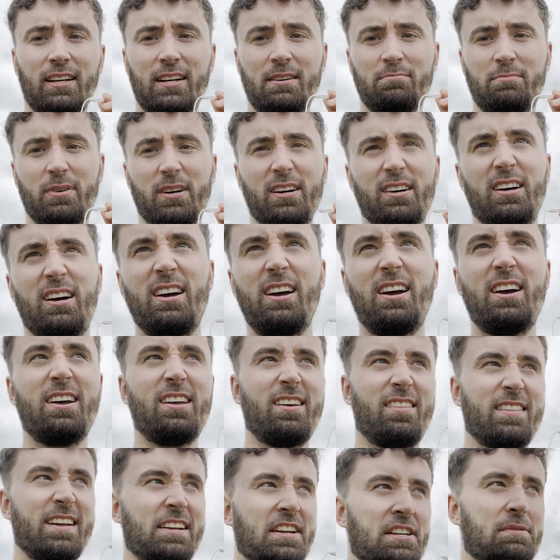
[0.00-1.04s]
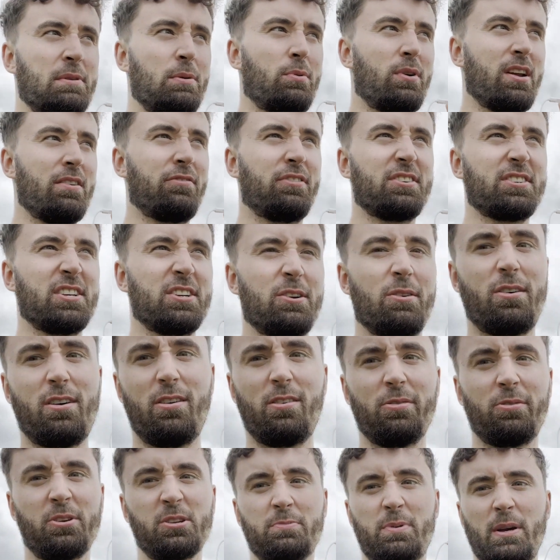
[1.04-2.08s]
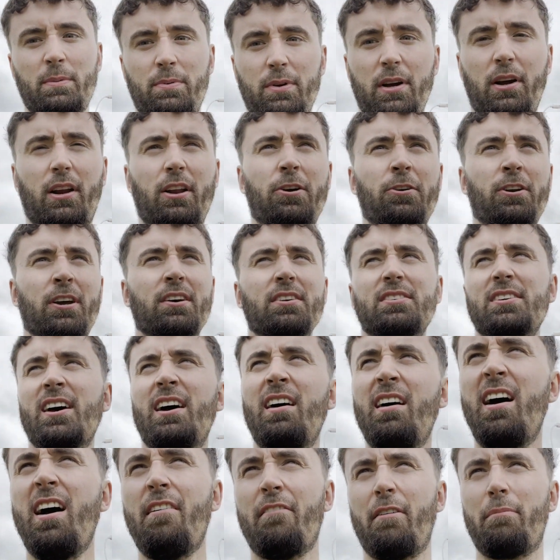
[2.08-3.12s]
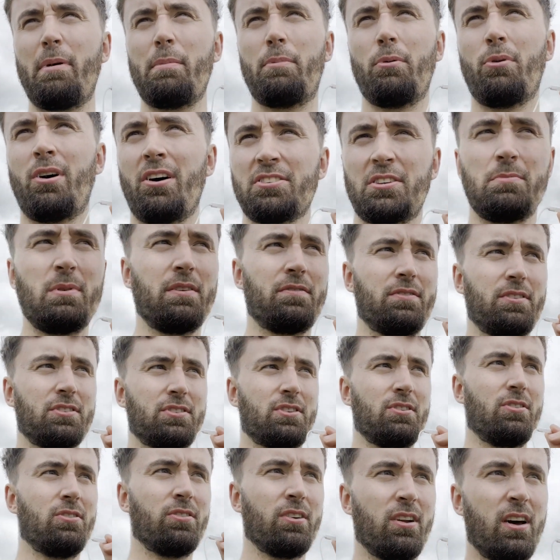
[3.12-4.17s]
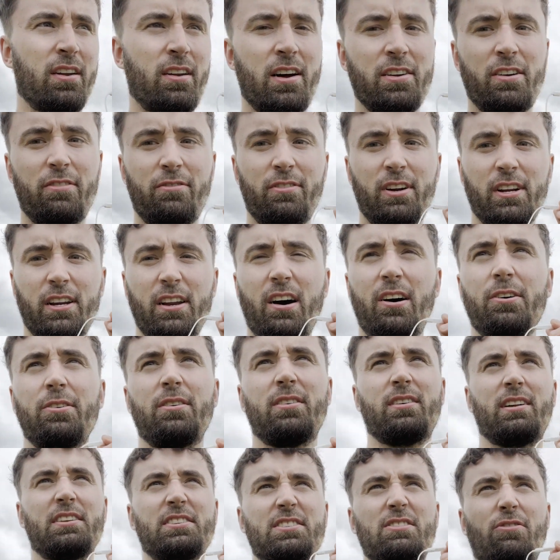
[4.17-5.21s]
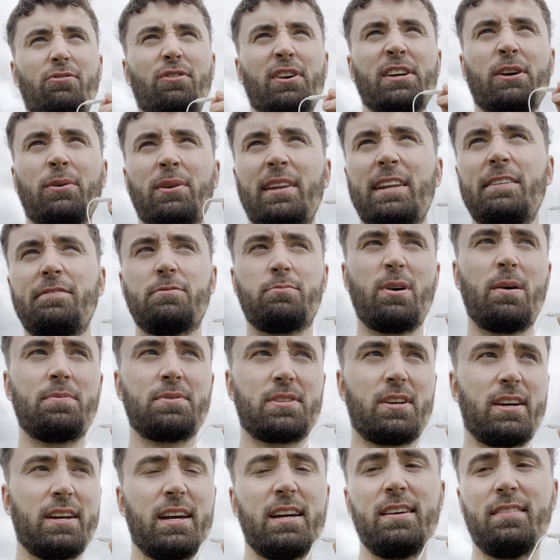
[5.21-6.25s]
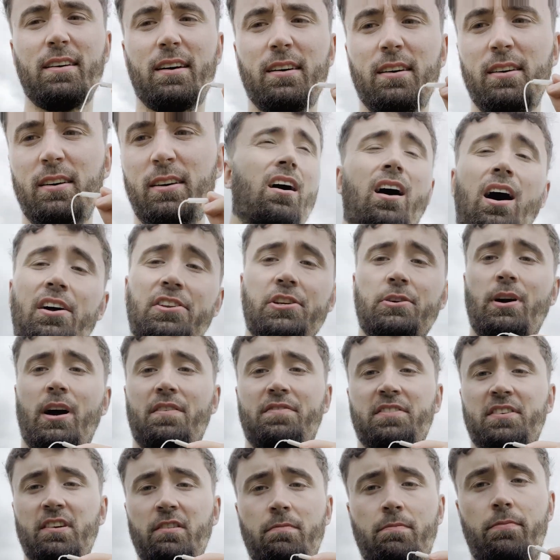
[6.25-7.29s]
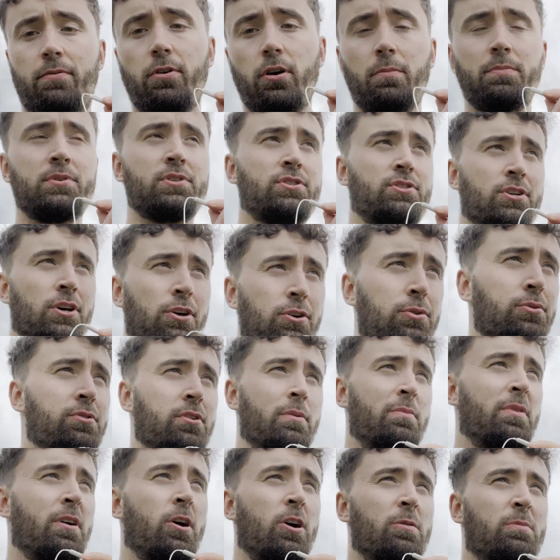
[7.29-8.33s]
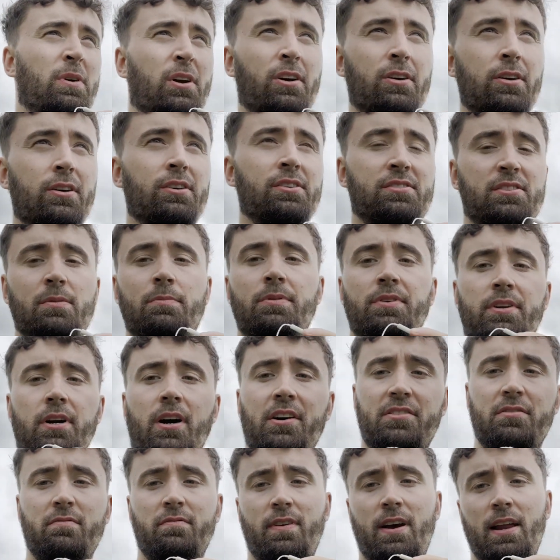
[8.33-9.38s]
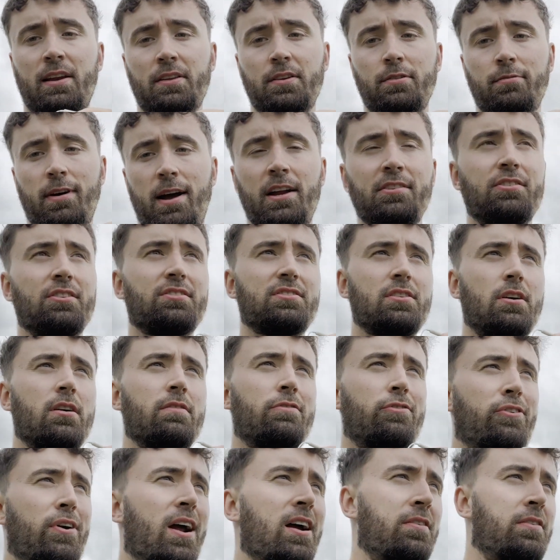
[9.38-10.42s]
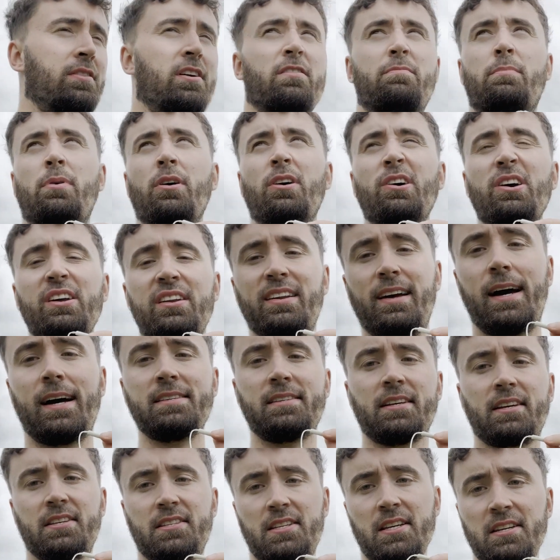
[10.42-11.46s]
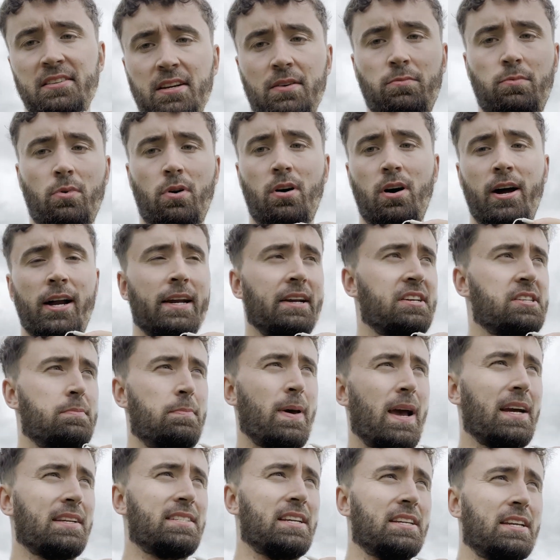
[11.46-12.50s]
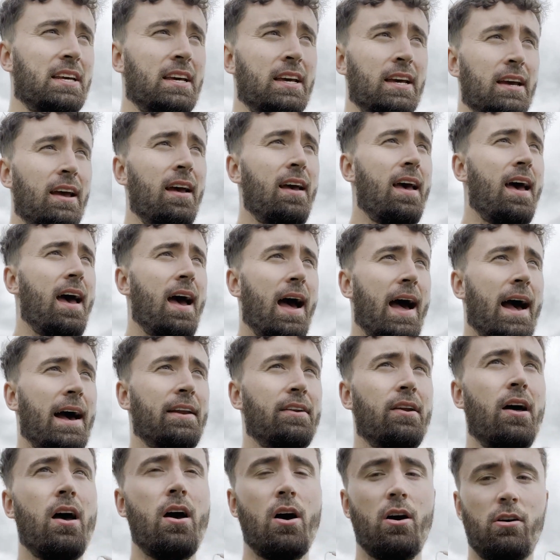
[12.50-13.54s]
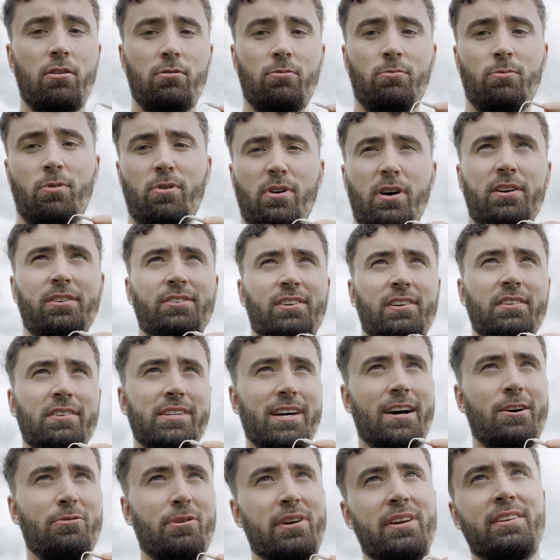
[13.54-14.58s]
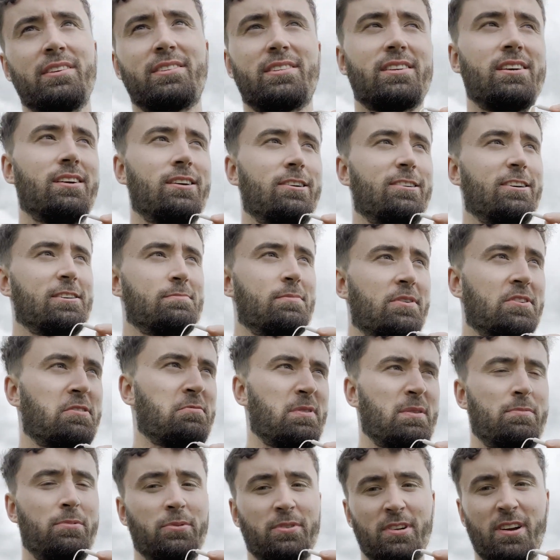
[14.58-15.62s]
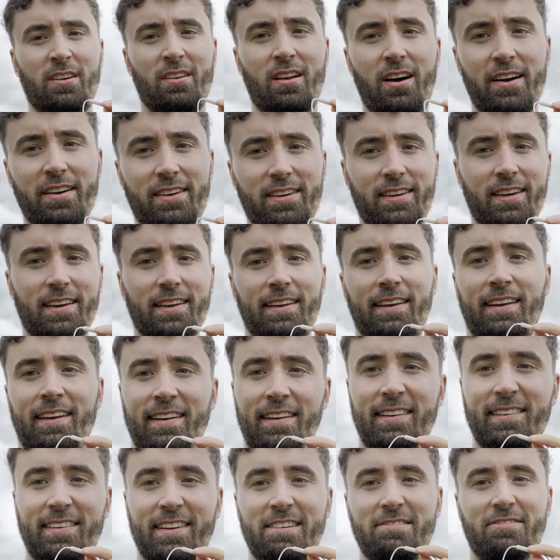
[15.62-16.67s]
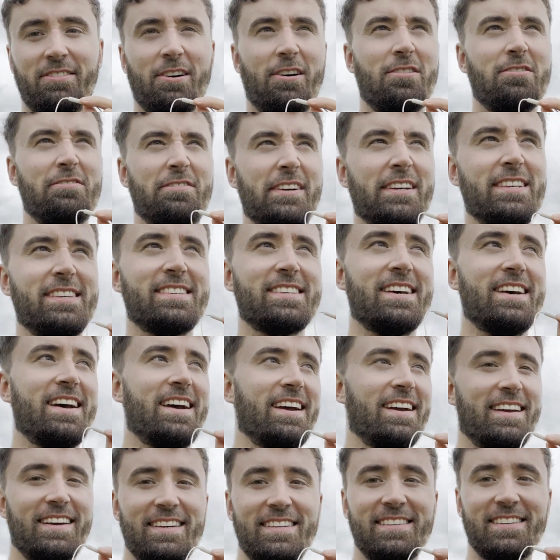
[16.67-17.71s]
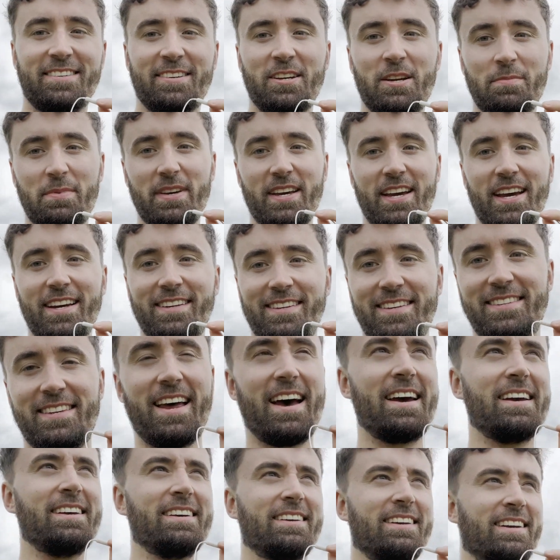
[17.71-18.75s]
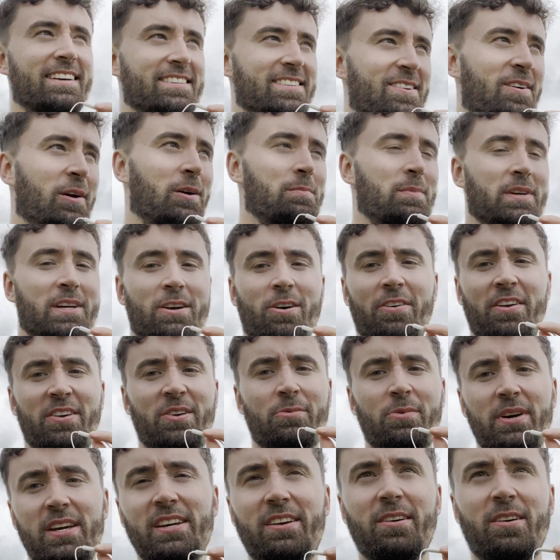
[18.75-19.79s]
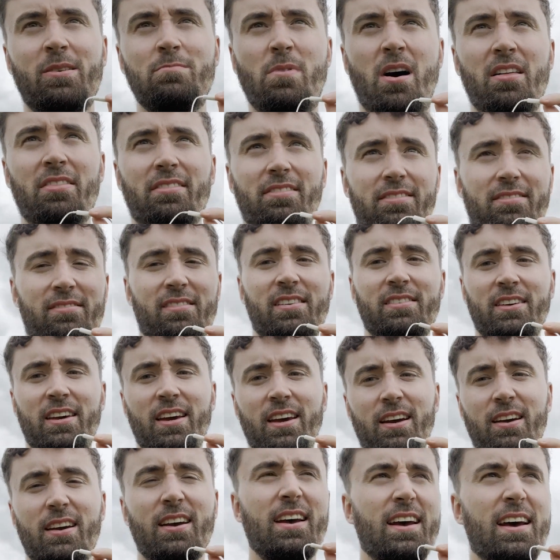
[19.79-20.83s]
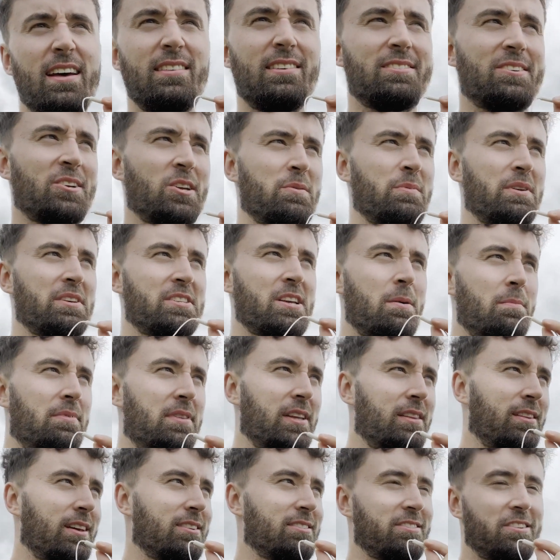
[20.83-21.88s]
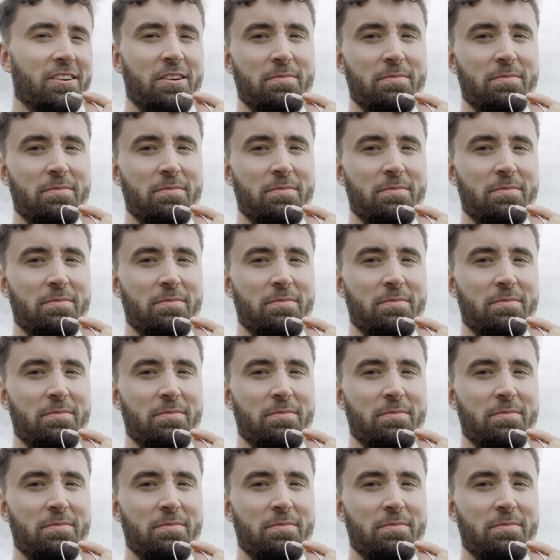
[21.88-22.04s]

but there needs to be one every single hole, otherwise people are clueless. But people are asking me for the score and I don't really know. It's not really on LIV's website either. I do have to give props to them though, because the production value and just the overall effort they've put in has exceeded what I expected here. And what you can tell is, as much as people don't like it, LIV Golf is going to be here to stay. It's not going to be gone in a week, a month, a year. This is going to be something that's going